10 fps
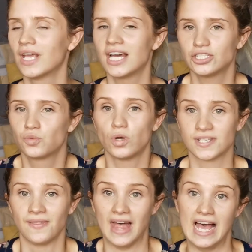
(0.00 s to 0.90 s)
I just
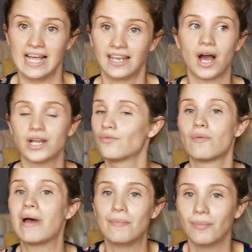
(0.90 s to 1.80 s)
wasn't there. I don't
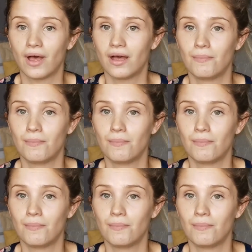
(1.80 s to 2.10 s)
remember